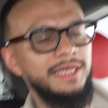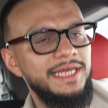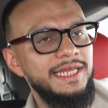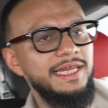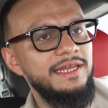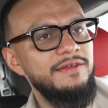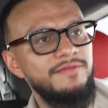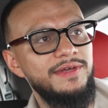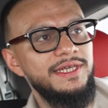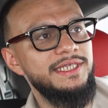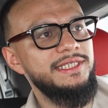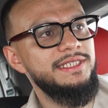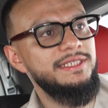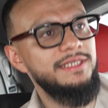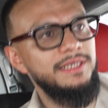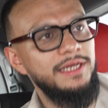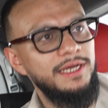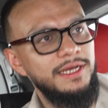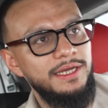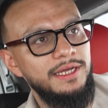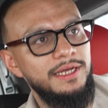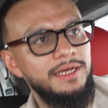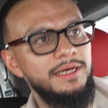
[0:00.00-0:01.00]
can invest
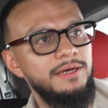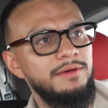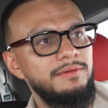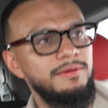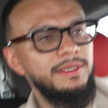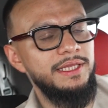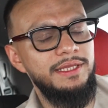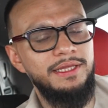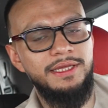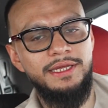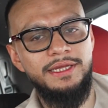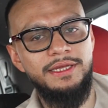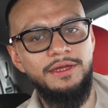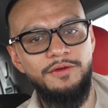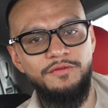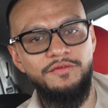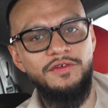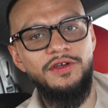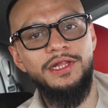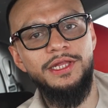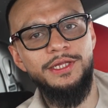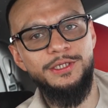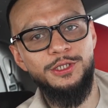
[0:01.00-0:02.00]
with
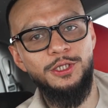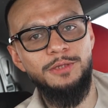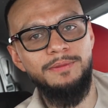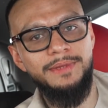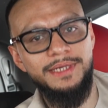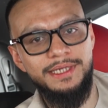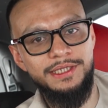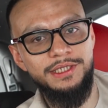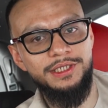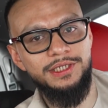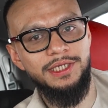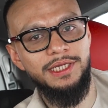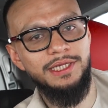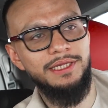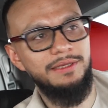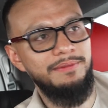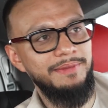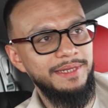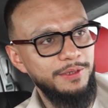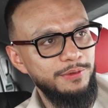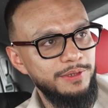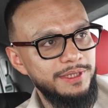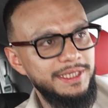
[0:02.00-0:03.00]
very little money, inshallah.
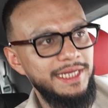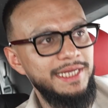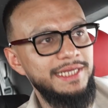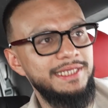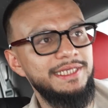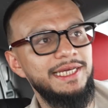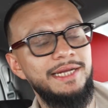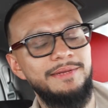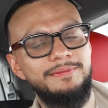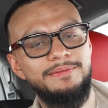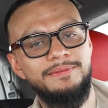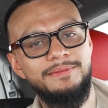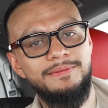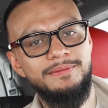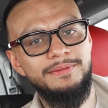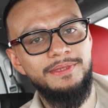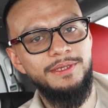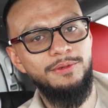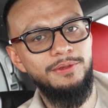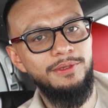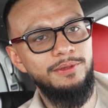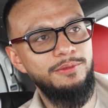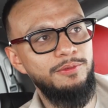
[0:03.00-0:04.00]
But it will take time.
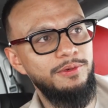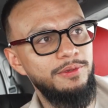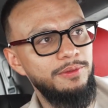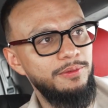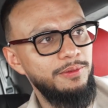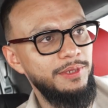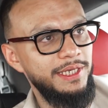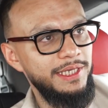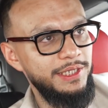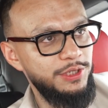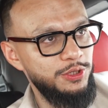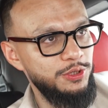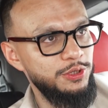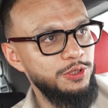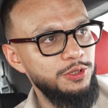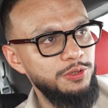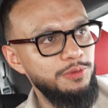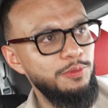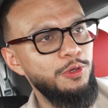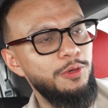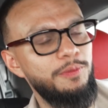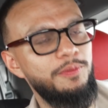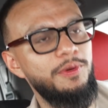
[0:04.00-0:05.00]
We need to do
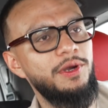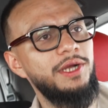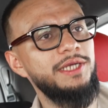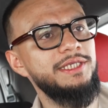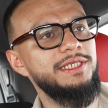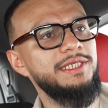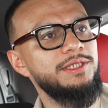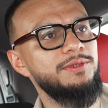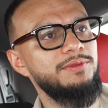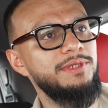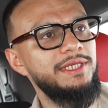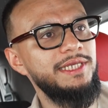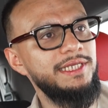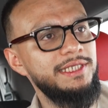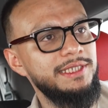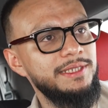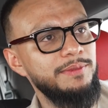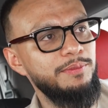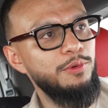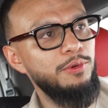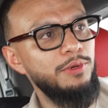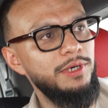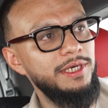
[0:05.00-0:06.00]
more projects. We need
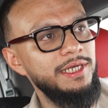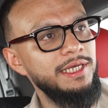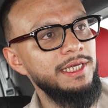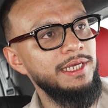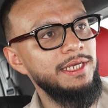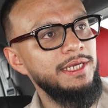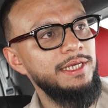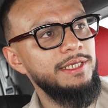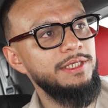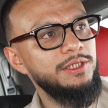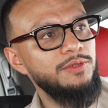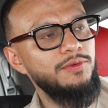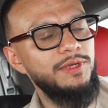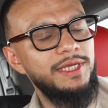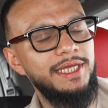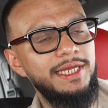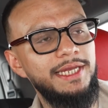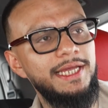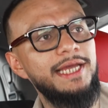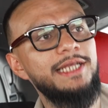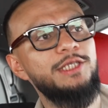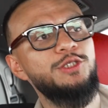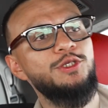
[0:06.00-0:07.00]
support so we
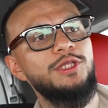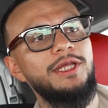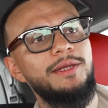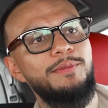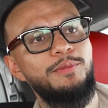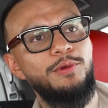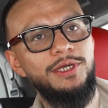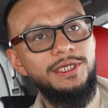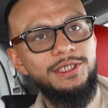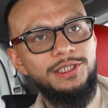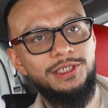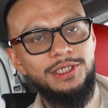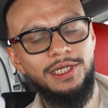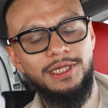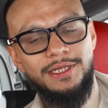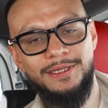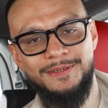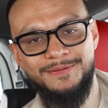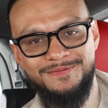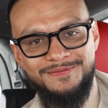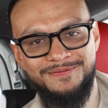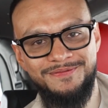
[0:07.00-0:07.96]
can get to that point, inshallah.